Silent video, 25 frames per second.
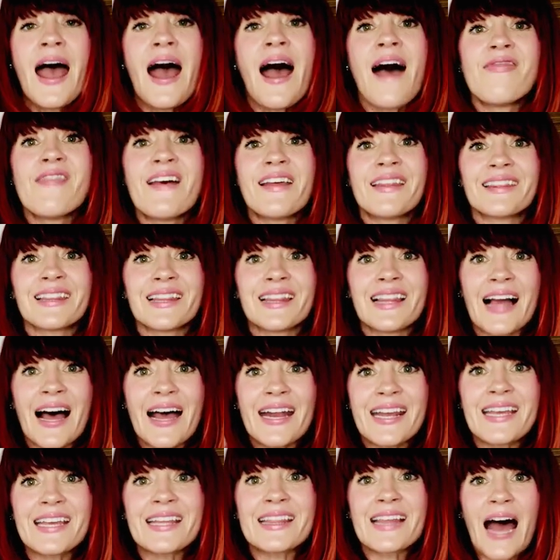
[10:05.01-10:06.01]
and then
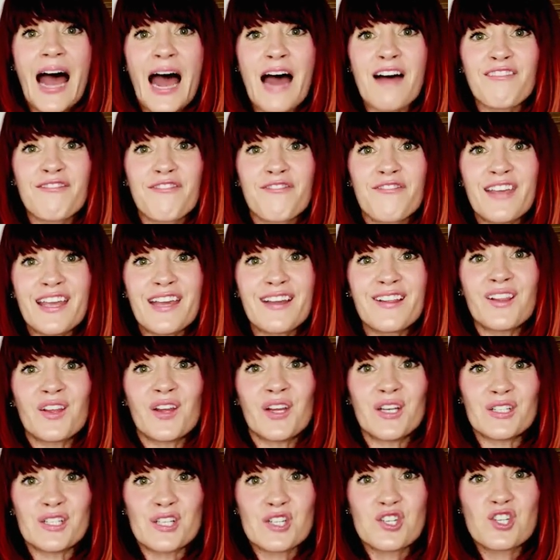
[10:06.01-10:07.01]
letting that
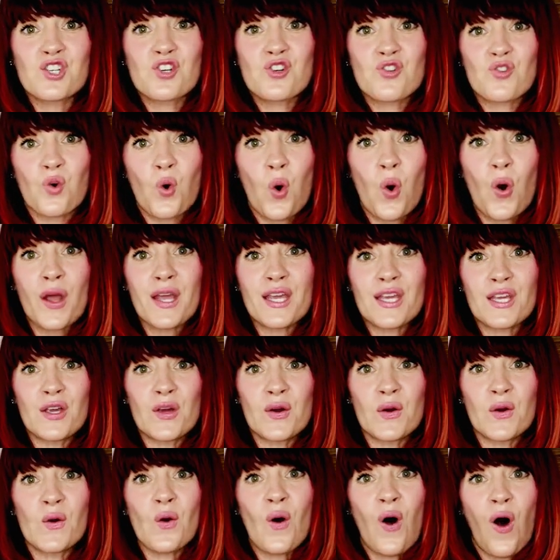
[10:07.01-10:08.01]
feeling destroy
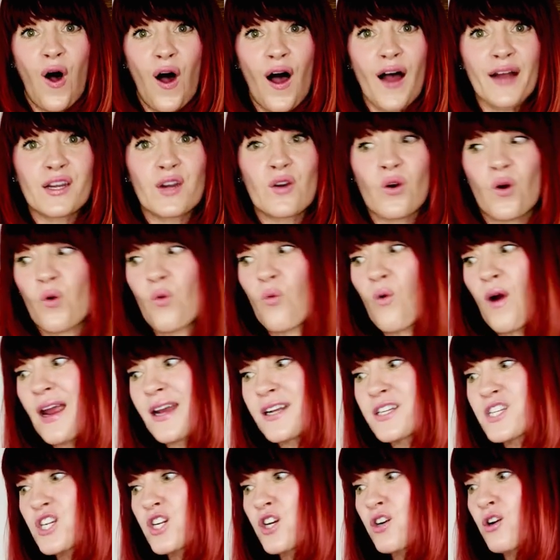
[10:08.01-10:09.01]
you on your
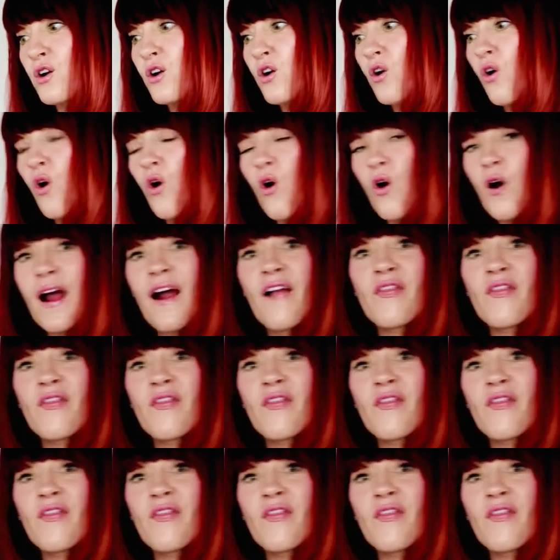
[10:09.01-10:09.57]
way to your goal.